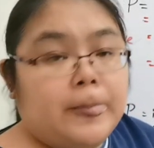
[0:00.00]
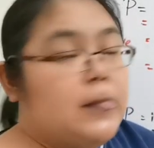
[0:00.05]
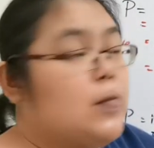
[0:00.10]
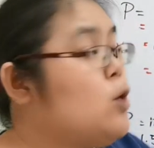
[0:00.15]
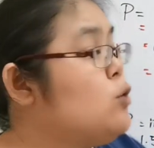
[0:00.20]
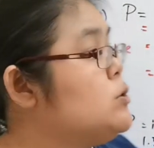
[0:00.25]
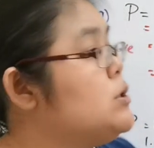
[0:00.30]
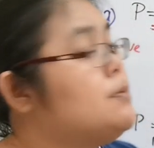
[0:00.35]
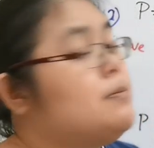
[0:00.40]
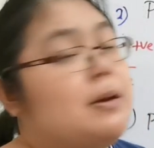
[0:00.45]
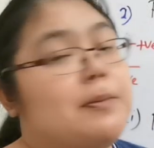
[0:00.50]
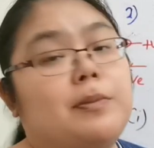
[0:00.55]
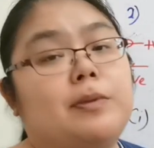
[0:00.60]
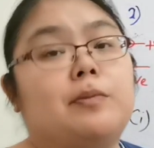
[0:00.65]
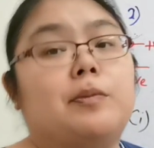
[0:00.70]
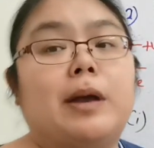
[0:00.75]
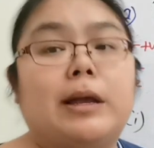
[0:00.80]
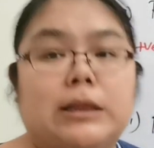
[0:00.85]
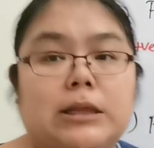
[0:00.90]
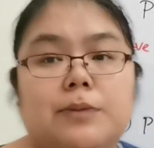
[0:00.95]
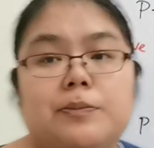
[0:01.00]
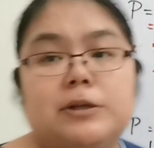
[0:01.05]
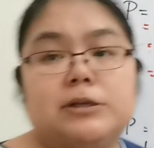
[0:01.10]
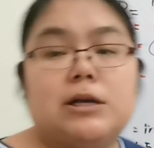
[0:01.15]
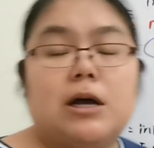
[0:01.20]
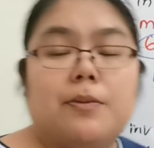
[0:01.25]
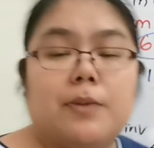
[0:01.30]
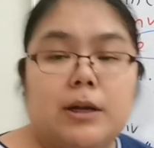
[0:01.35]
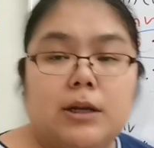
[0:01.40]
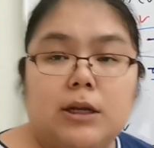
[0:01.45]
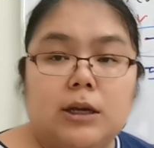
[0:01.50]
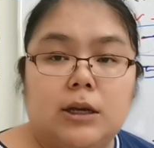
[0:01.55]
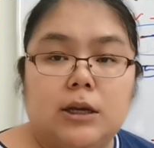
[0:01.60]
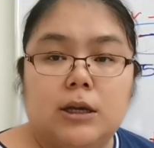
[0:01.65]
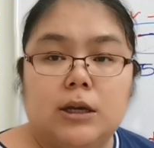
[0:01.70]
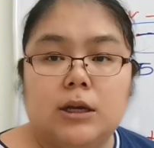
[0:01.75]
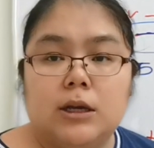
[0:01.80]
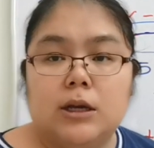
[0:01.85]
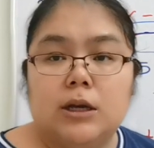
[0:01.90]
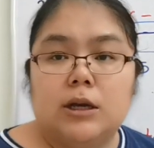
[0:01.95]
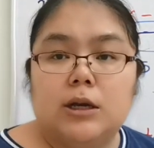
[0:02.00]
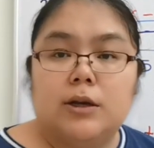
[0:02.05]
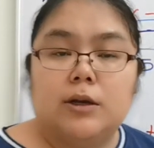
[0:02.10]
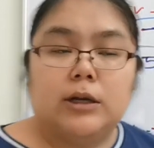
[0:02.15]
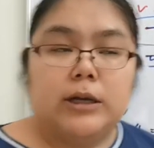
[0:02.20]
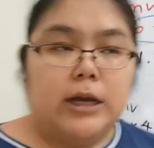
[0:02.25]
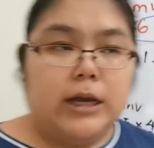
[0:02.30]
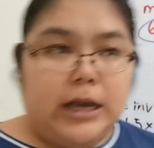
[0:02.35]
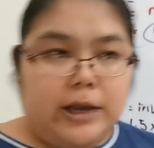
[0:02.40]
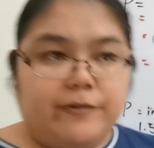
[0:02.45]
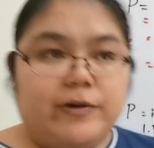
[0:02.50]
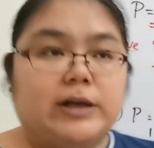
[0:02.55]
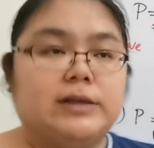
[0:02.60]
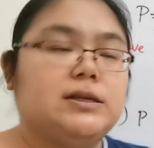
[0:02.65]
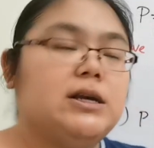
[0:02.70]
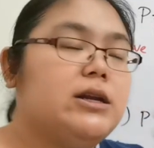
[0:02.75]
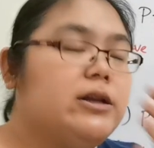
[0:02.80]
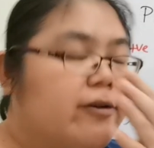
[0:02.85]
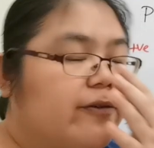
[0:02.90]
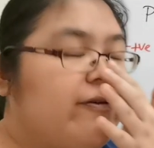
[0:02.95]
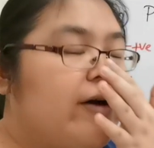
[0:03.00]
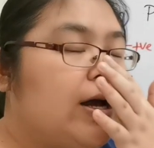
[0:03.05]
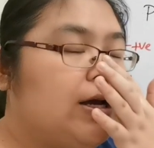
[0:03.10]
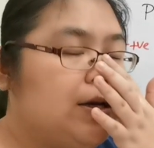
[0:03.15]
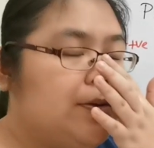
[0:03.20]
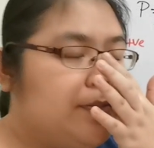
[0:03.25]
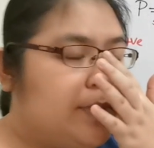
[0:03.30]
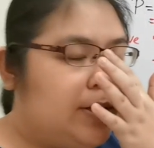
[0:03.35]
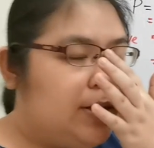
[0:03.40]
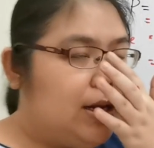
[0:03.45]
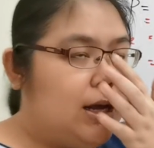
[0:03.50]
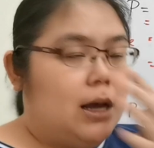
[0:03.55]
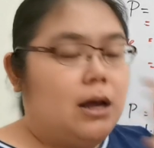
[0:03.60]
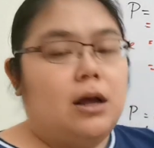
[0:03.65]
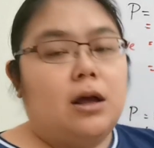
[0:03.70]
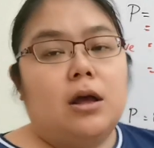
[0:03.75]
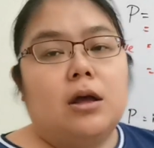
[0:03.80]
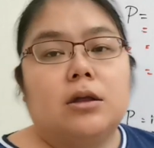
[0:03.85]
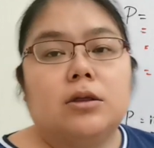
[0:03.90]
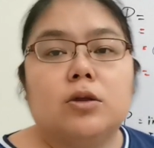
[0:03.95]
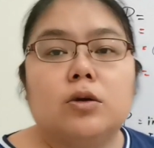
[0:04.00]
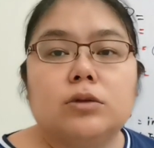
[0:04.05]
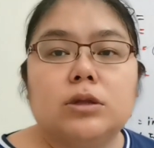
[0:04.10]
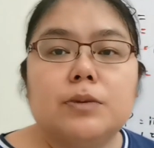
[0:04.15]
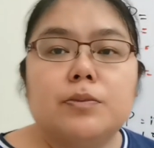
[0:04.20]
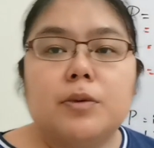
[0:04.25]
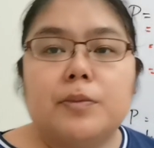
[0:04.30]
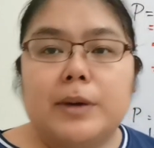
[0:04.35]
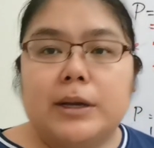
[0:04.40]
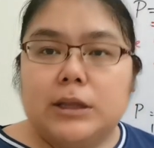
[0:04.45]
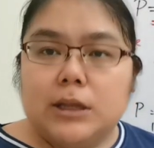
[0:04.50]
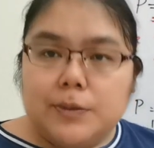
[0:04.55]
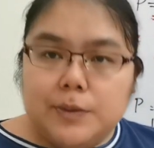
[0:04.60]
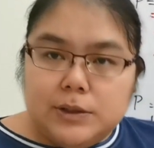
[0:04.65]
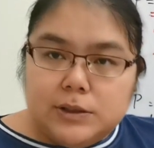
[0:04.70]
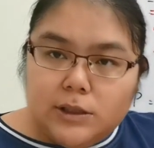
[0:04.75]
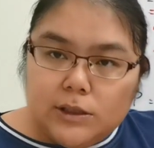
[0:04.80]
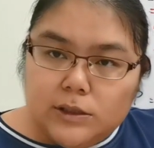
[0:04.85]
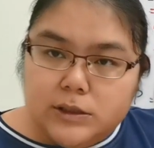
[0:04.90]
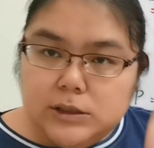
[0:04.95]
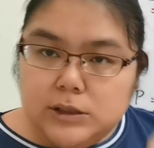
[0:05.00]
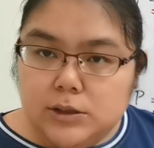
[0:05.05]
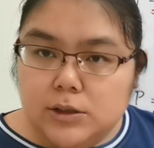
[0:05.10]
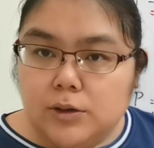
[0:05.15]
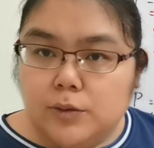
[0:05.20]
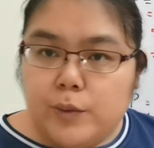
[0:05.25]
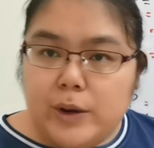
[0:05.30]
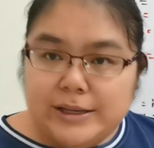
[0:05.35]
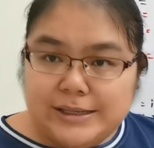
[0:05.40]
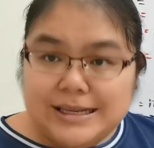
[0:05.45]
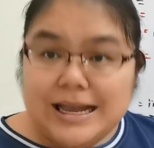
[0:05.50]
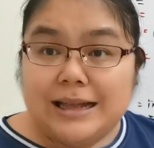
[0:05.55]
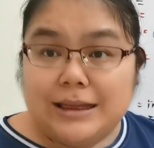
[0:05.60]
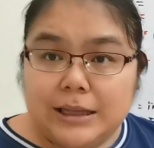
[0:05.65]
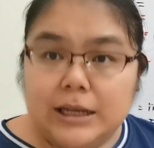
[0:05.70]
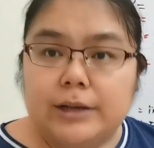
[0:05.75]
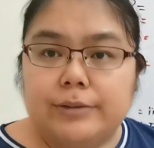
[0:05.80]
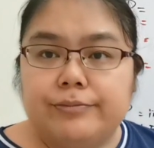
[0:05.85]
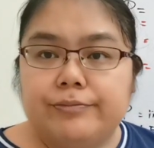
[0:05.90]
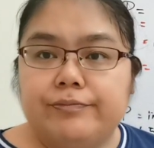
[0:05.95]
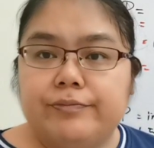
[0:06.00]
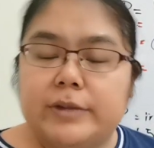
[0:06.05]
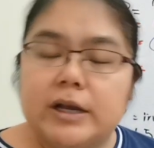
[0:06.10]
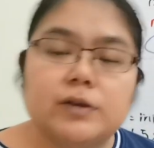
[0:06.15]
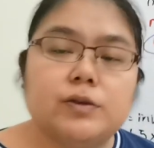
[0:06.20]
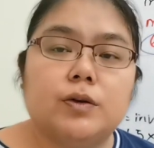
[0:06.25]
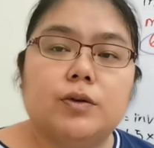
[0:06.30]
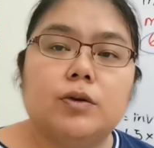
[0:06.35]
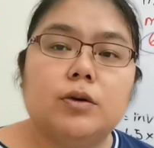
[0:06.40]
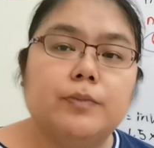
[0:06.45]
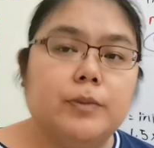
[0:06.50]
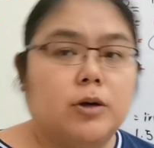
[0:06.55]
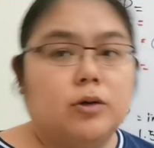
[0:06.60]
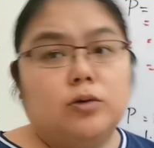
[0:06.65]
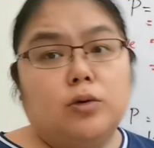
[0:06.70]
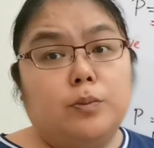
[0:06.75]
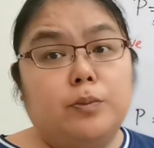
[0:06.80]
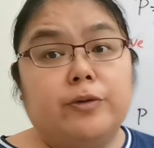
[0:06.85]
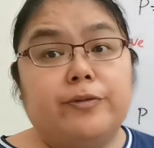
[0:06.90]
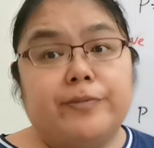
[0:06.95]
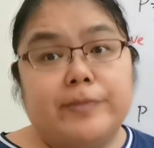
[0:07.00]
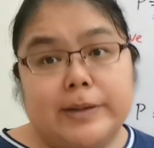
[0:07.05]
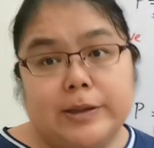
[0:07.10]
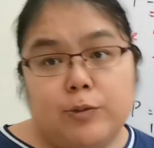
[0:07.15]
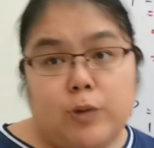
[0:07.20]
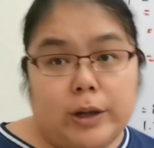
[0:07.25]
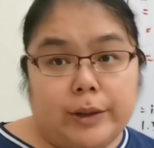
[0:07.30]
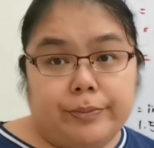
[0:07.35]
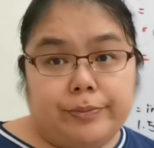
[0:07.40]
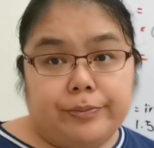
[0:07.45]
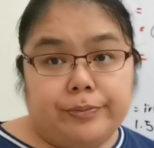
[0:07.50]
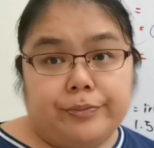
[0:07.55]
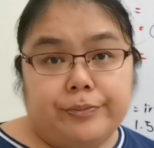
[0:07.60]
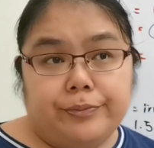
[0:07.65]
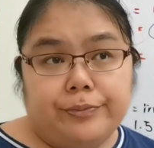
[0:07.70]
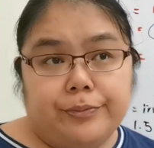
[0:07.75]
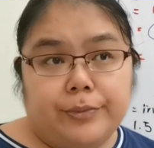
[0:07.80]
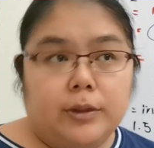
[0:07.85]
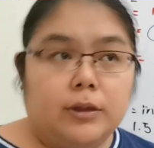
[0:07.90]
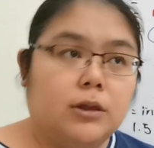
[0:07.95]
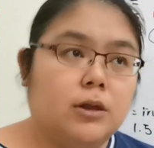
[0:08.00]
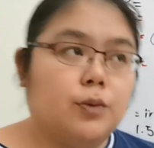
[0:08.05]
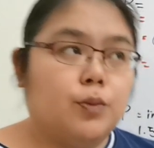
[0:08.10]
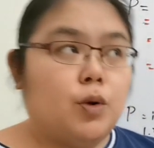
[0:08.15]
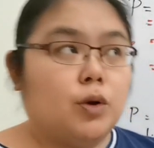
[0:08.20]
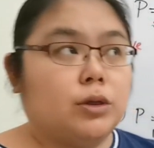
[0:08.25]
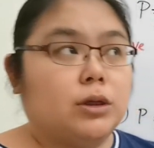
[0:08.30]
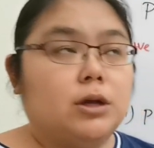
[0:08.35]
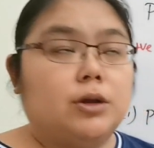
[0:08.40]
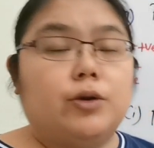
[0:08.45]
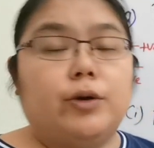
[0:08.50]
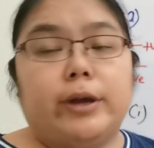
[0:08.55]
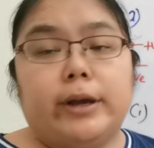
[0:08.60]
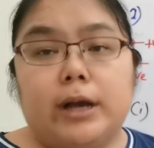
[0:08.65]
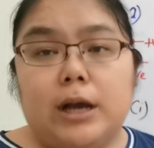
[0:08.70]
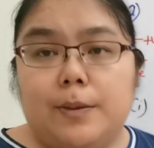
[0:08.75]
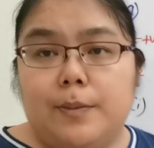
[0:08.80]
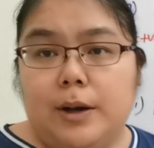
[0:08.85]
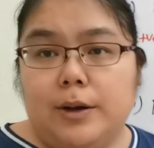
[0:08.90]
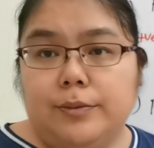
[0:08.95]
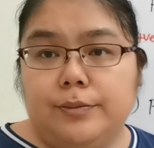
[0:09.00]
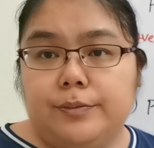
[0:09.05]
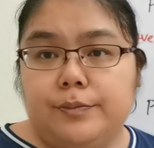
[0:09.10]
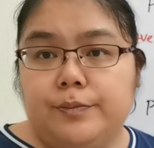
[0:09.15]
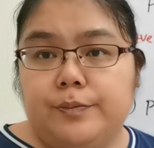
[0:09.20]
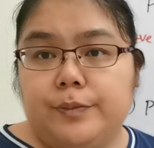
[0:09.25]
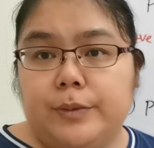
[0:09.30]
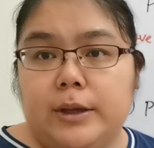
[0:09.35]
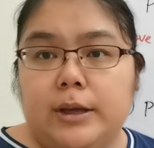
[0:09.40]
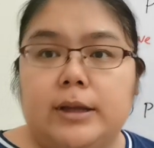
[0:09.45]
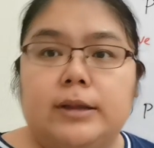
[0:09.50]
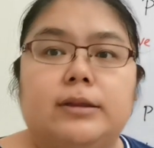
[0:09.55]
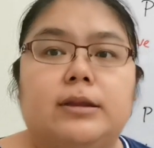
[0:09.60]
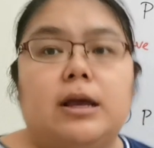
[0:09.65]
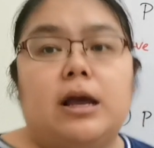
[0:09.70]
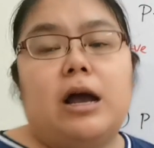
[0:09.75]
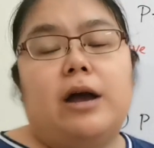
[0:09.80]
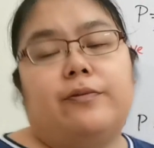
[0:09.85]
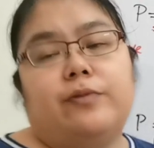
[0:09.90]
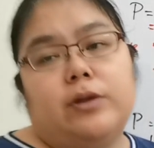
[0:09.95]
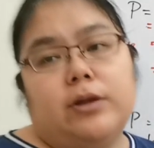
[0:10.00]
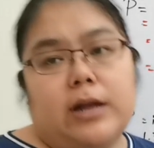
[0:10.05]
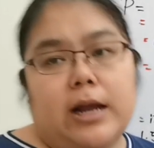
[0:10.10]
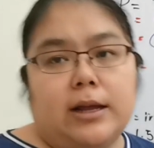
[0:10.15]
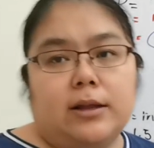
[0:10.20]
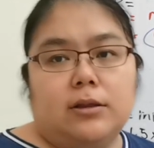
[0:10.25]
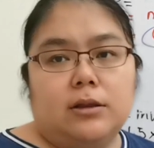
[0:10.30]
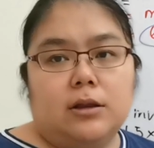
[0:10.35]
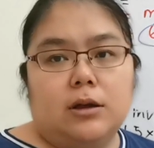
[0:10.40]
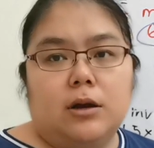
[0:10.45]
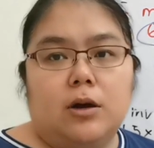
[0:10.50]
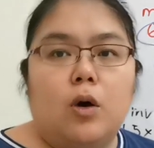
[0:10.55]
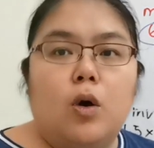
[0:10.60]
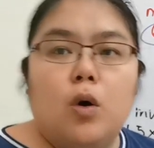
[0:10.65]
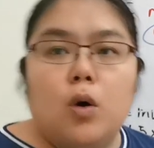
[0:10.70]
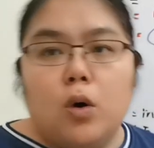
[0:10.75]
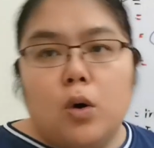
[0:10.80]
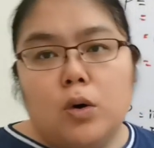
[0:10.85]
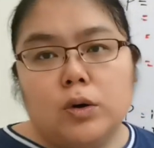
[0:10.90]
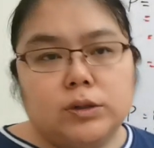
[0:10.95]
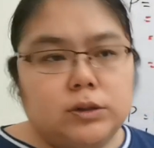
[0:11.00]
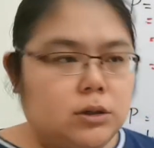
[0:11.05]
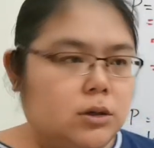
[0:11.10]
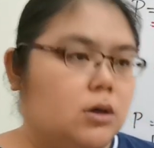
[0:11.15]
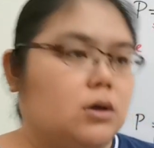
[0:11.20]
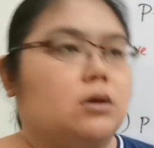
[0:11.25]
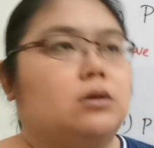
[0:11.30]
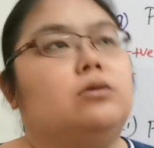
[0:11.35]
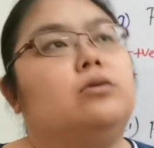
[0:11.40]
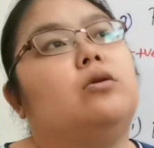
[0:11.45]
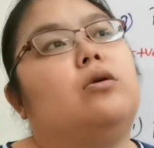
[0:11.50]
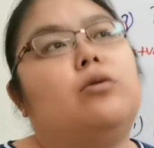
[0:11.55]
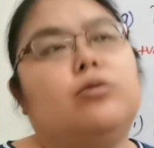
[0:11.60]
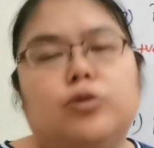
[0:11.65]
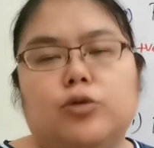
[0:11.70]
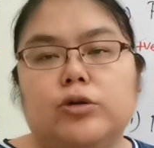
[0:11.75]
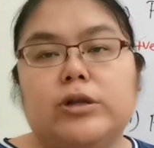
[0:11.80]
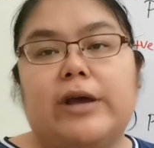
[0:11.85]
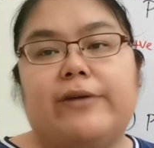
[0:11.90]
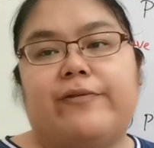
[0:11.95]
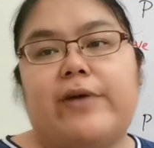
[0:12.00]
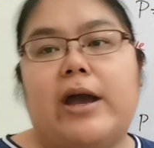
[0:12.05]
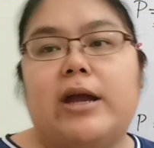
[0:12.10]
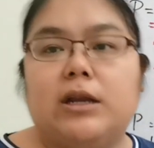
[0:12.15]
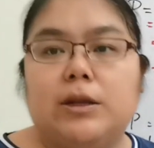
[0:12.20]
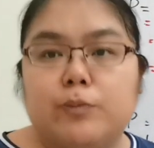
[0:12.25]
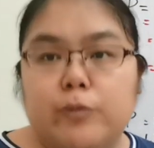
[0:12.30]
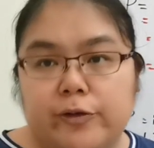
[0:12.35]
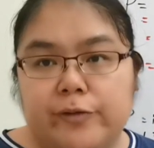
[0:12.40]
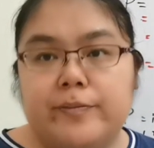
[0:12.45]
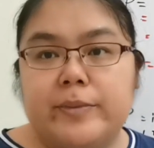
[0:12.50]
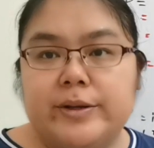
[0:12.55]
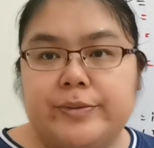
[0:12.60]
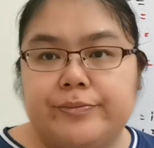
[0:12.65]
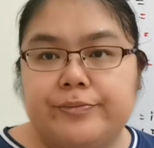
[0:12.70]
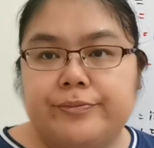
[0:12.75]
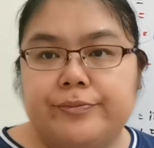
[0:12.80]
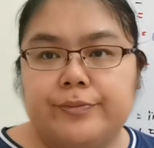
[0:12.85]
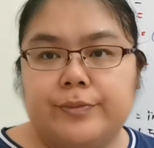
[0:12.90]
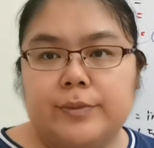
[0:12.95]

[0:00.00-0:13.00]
Total momentum is how many? Okay, if I say the fireman, total momentum is a 0 when starting. Yes or no? Because no movement, what? The water not yet come up. Then after that, the hose don't have any movement.